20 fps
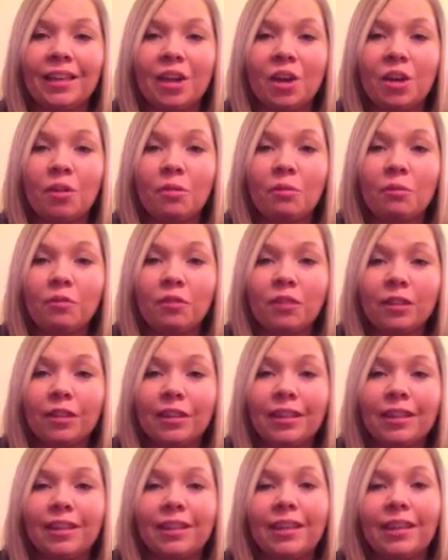
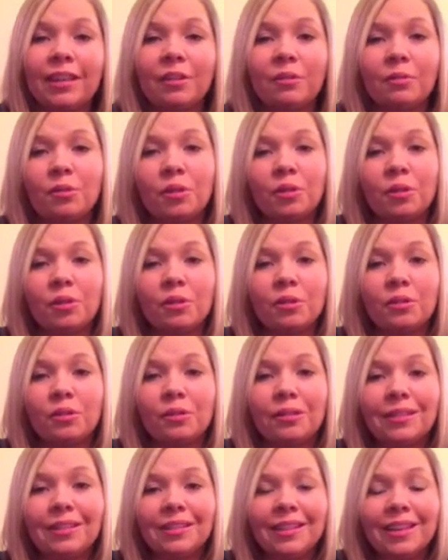hopefully it will
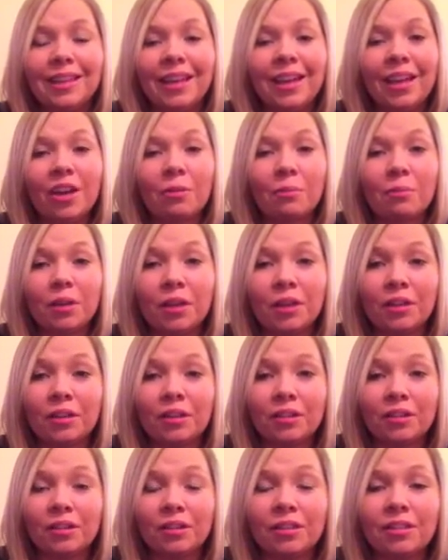help
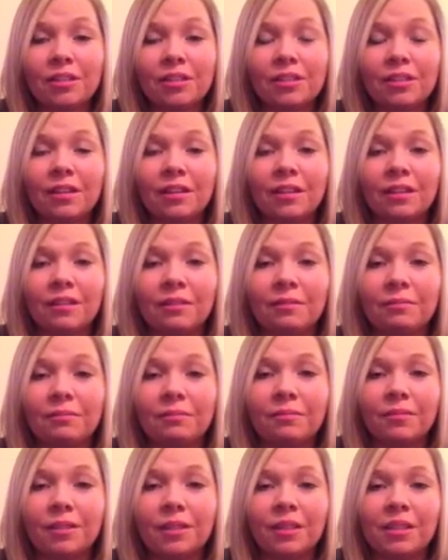others and
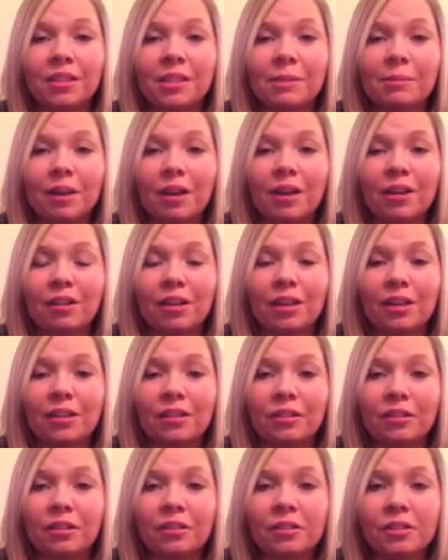inspire
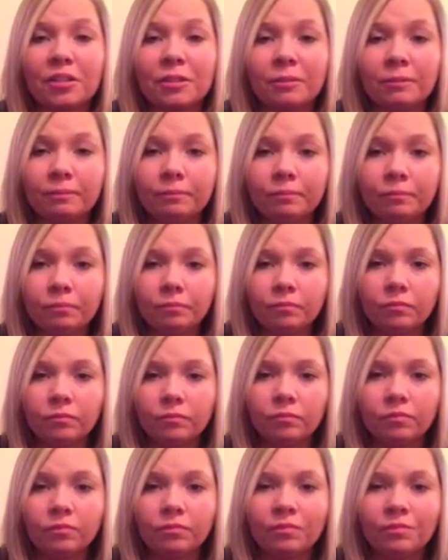others
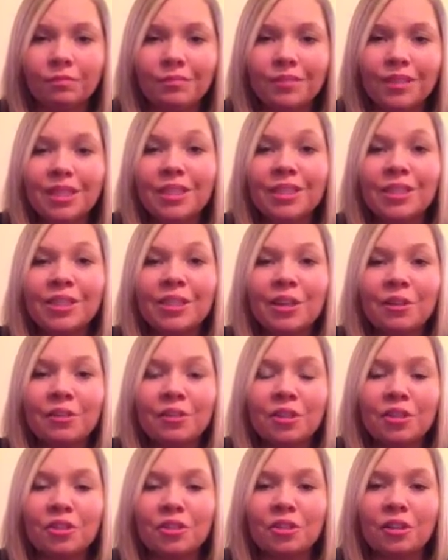to know
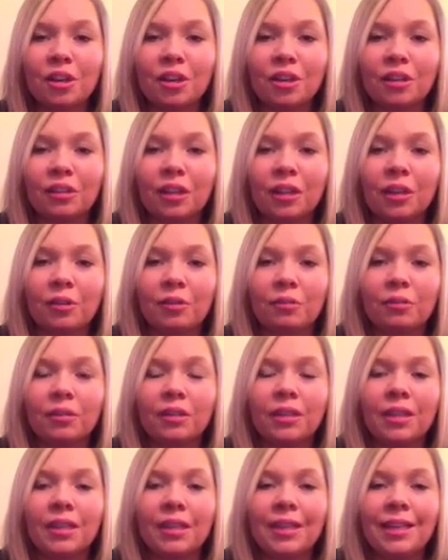that you're not alone.
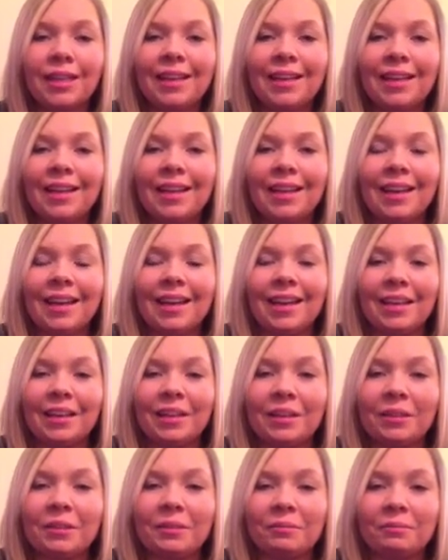
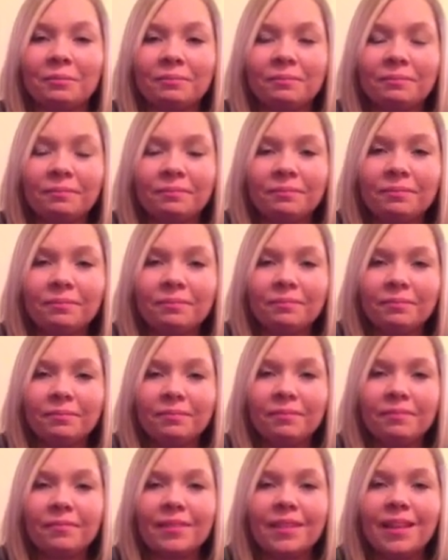
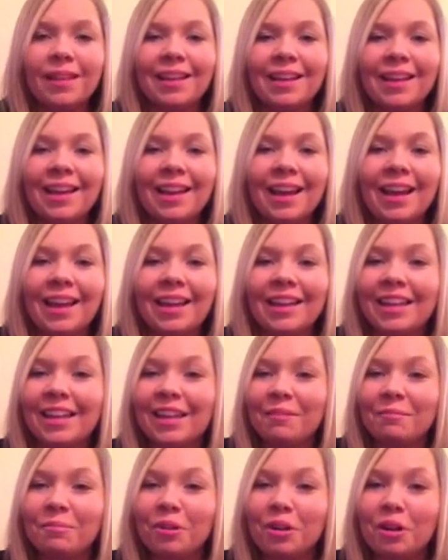I
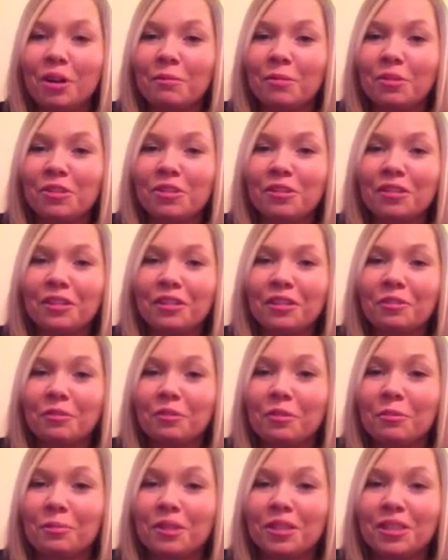can't promise you that there
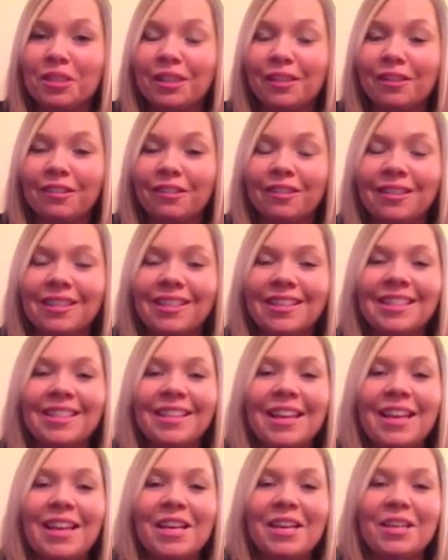won't be tears,
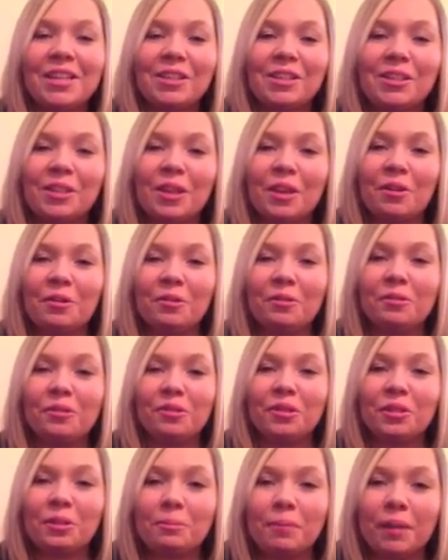so
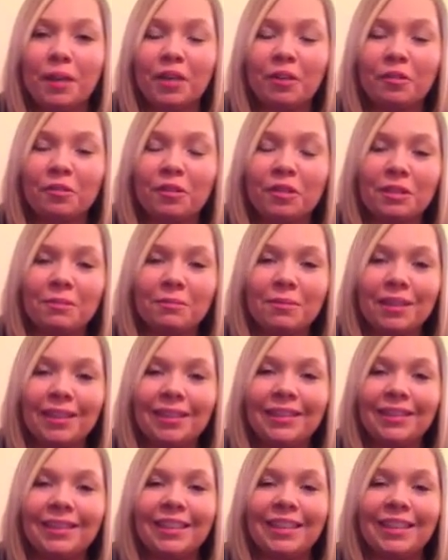just bear with me.